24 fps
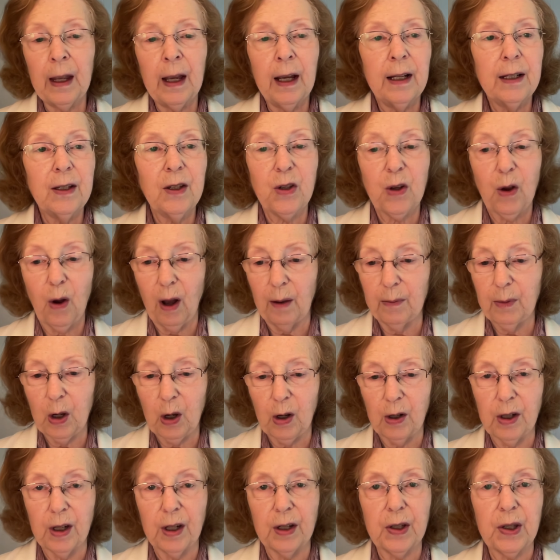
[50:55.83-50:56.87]
So I'm
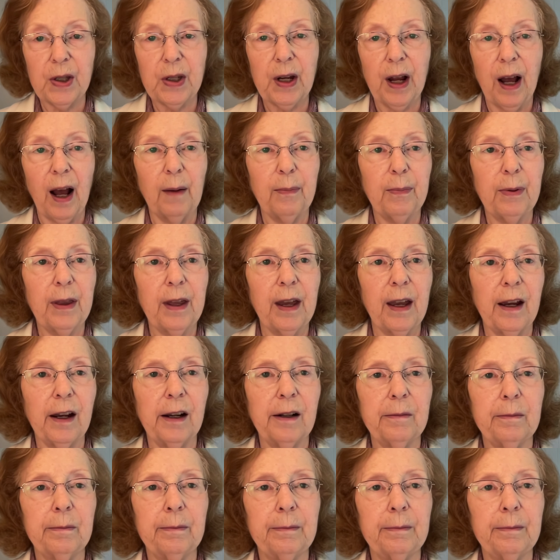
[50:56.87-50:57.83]
going to stop there.